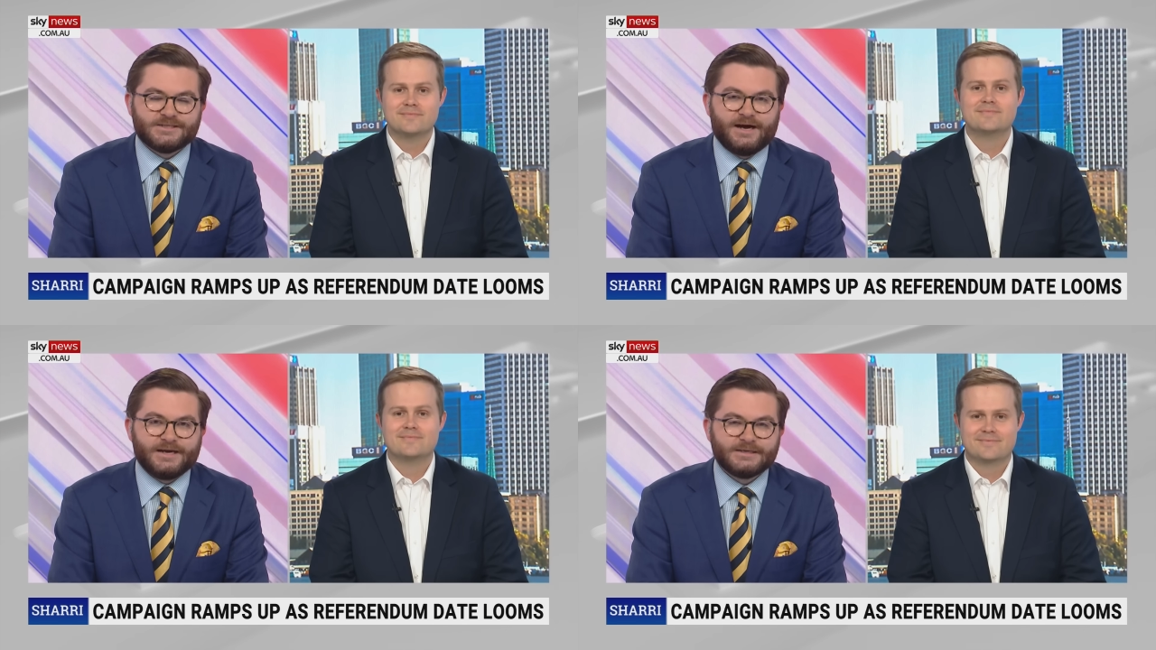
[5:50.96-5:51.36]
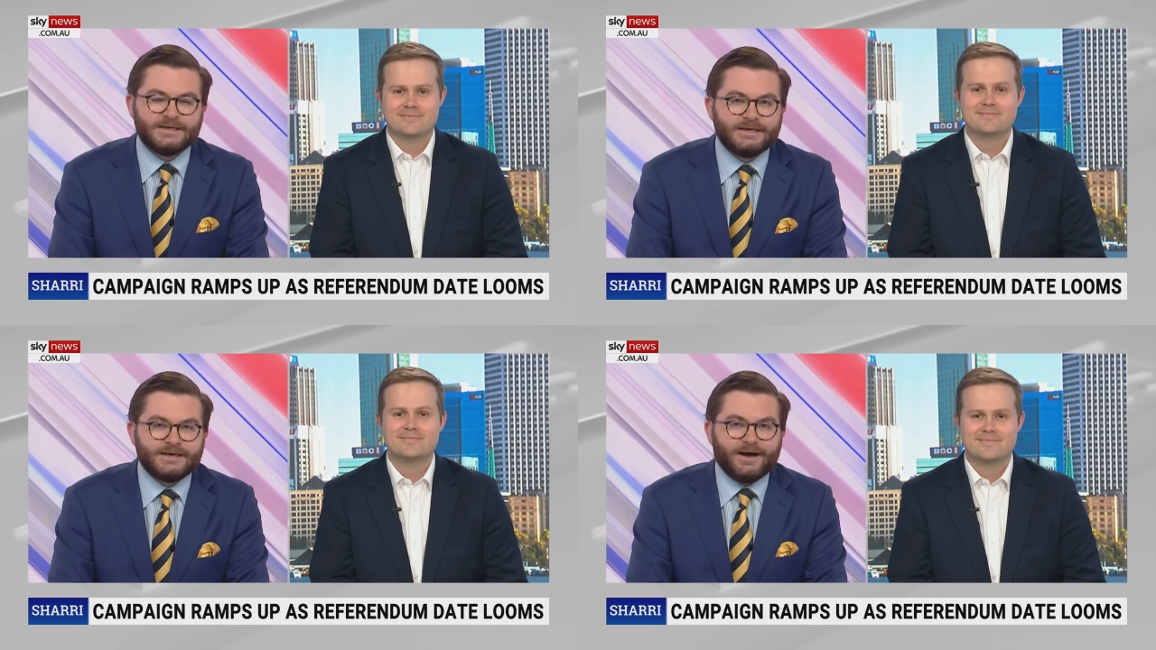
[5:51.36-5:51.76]
Speaker 1: night,
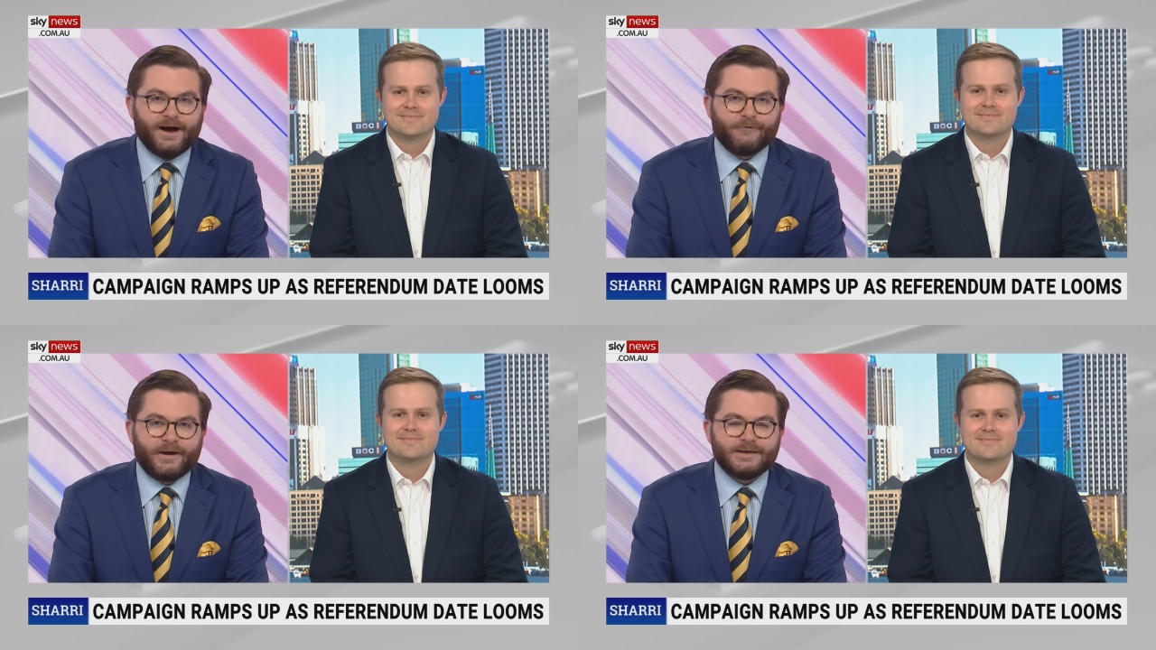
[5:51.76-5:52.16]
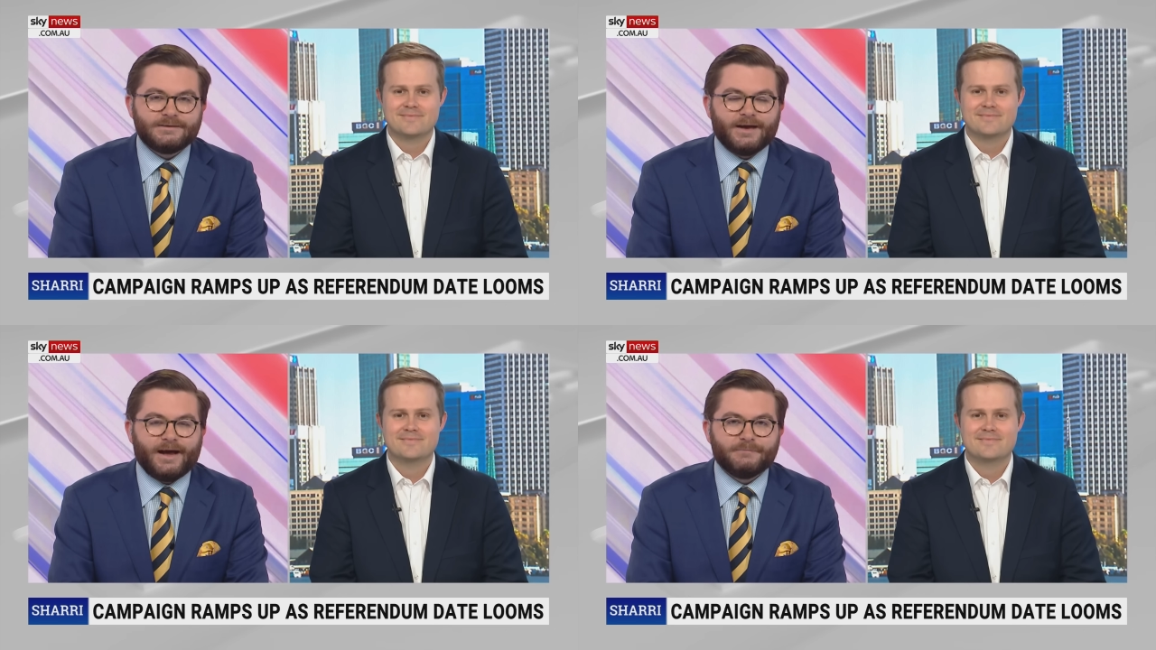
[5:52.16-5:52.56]
I
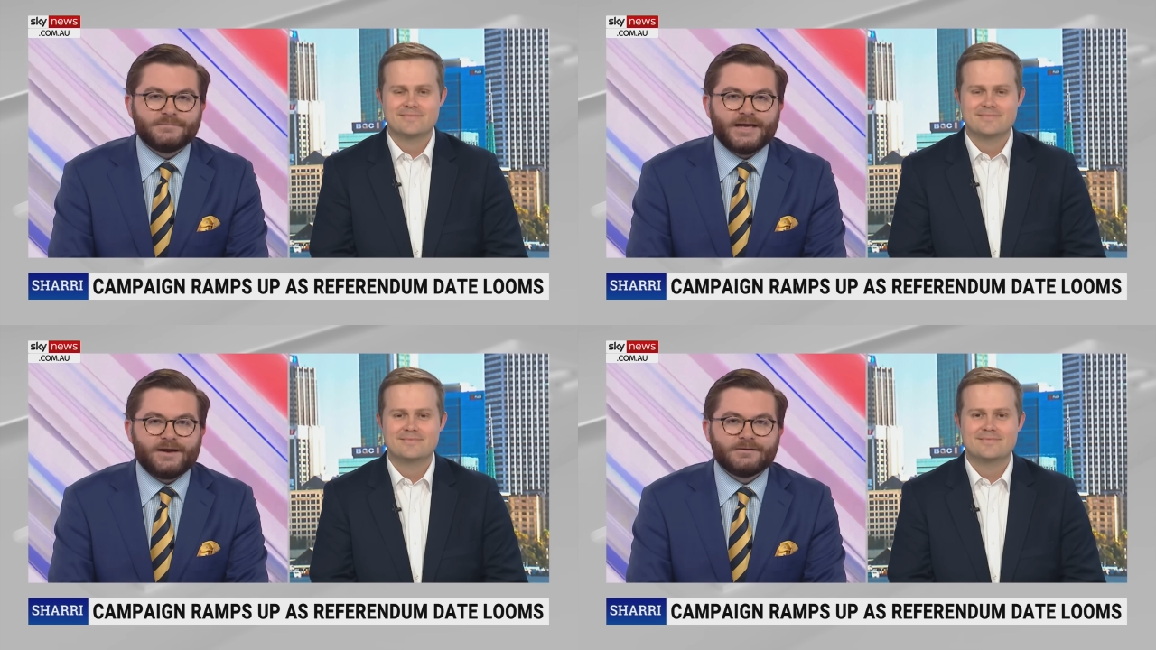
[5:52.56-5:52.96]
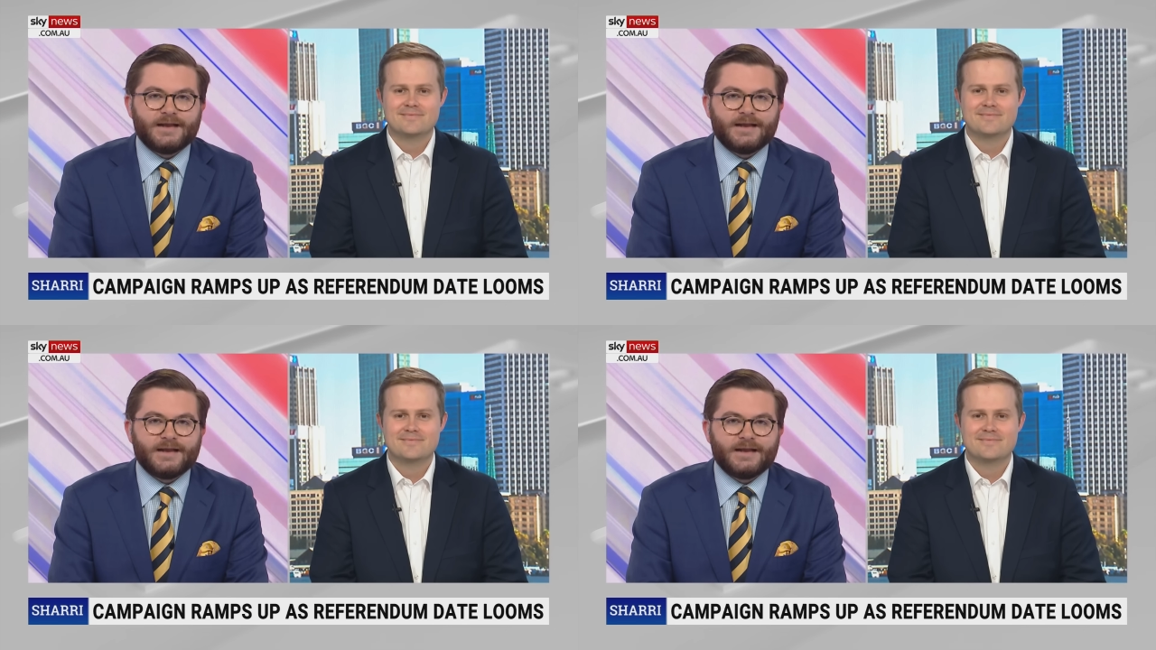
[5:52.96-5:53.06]
reckon. Um, now,